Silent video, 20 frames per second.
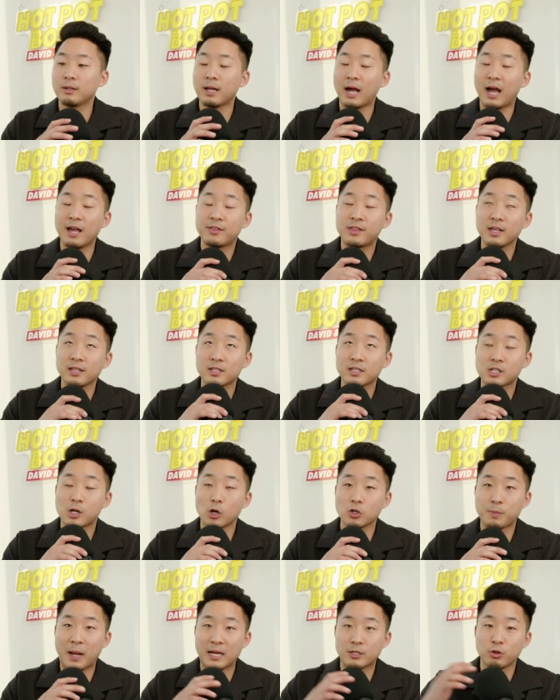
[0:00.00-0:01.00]
I think this
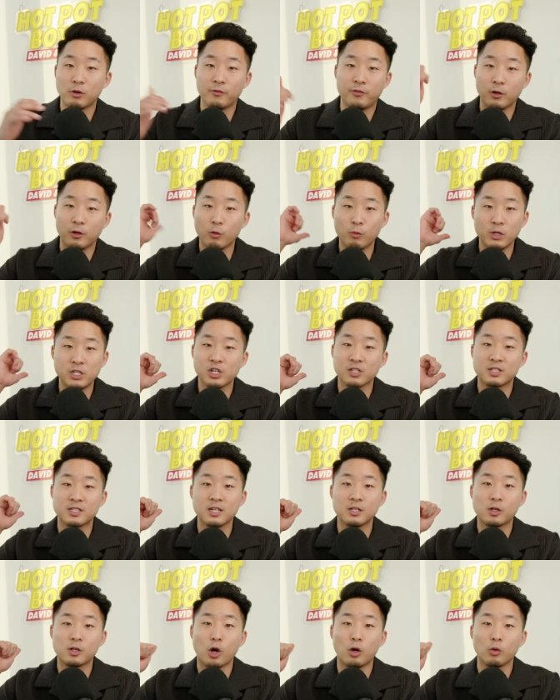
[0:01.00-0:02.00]
goes back to a video we just
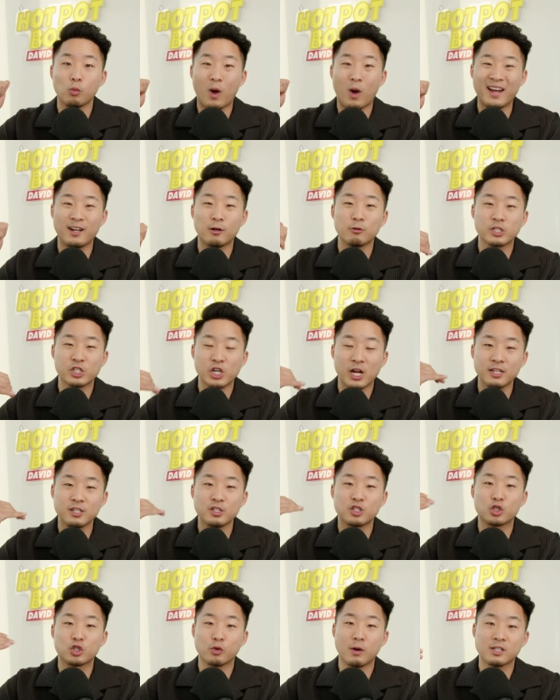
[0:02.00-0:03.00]
did called Why Don't Chinese
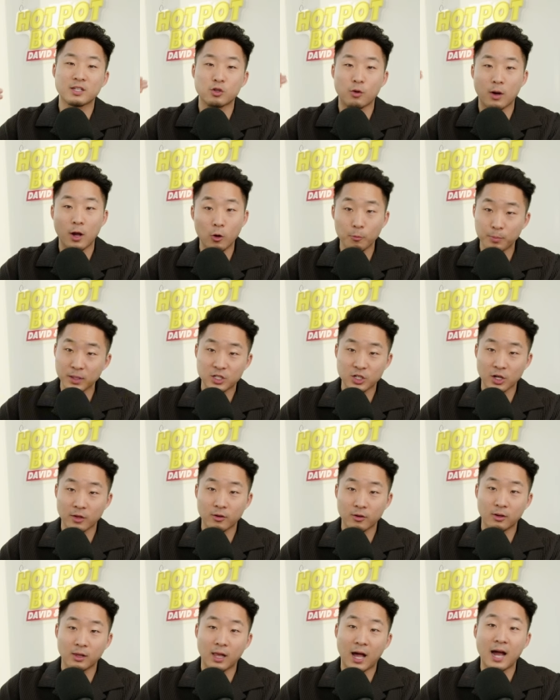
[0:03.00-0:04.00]
Trust or Help Each
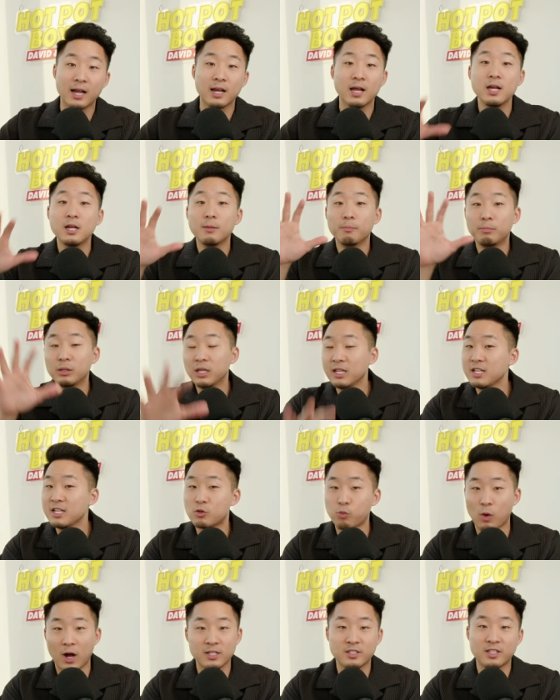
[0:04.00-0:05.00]
Other a Lot? Please
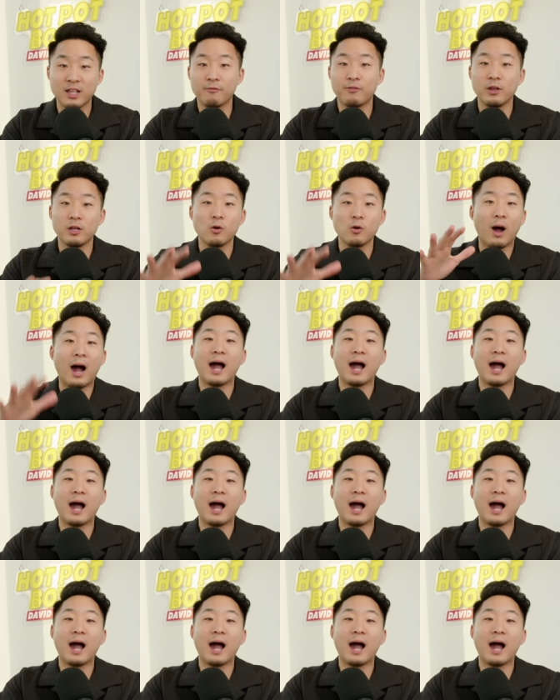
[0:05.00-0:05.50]
watch that video.